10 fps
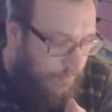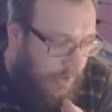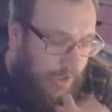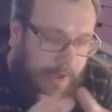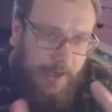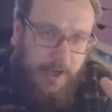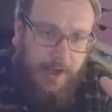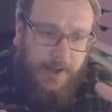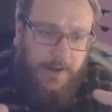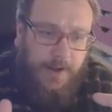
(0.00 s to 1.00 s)

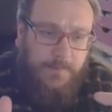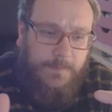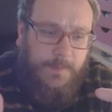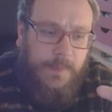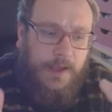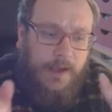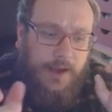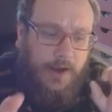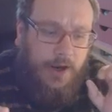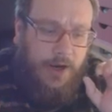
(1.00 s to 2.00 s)

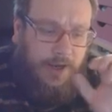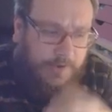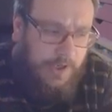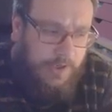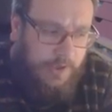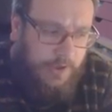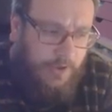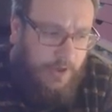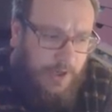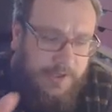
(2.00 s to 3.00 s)
At
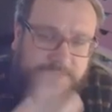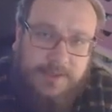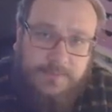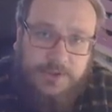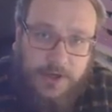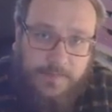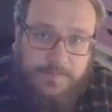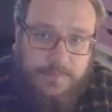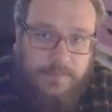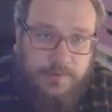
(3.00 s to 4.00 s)
the same time
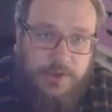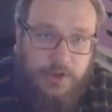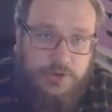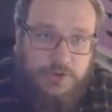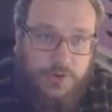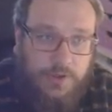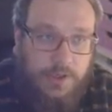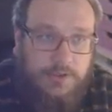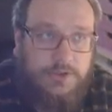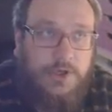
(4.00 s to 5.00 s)
that you're doing
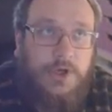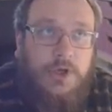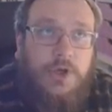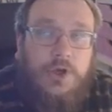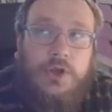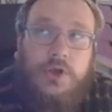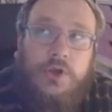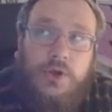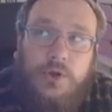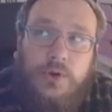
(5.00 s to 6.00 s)
that,
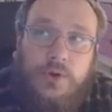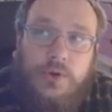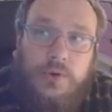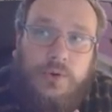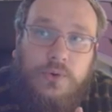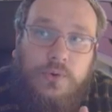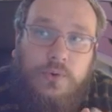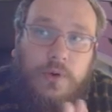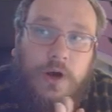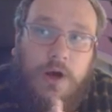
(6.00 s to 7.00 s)

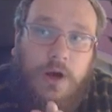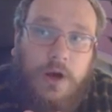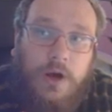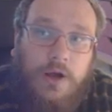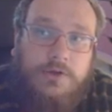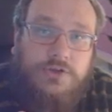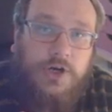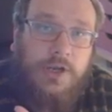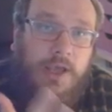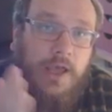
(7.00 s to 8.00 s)
you are trying
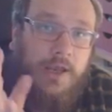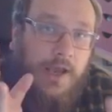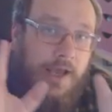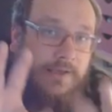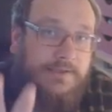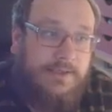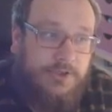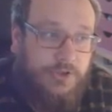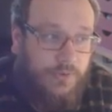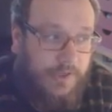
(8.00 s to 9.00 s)
to gain access
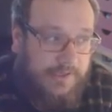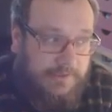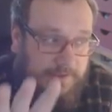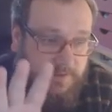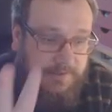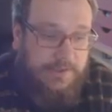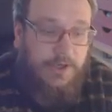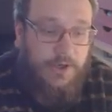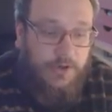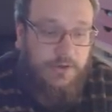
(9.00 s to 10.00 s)
to
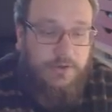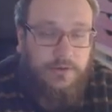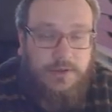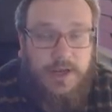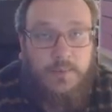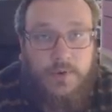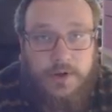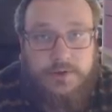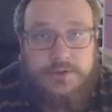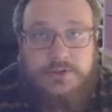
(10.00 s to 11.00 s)
external
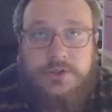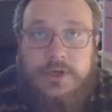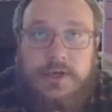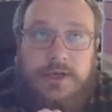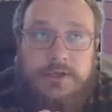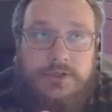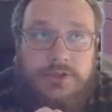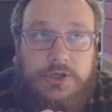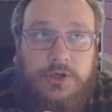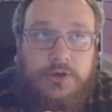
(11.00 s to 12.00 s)
networks,
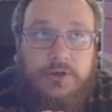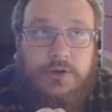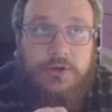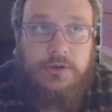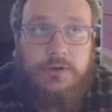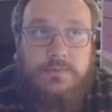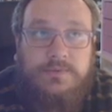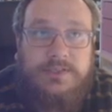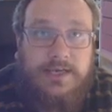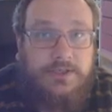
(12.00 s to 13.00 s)
external
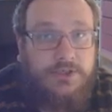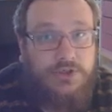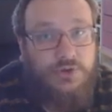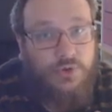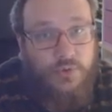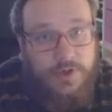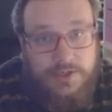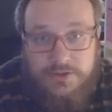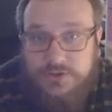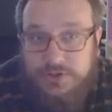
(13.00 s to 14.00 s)
data
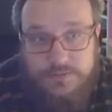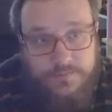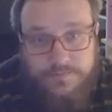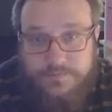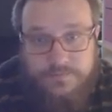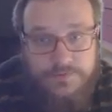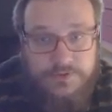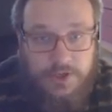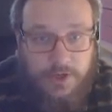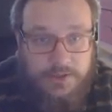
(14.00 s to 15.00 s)
storage
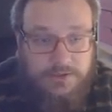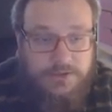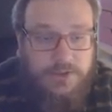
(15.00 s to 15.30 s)
sites,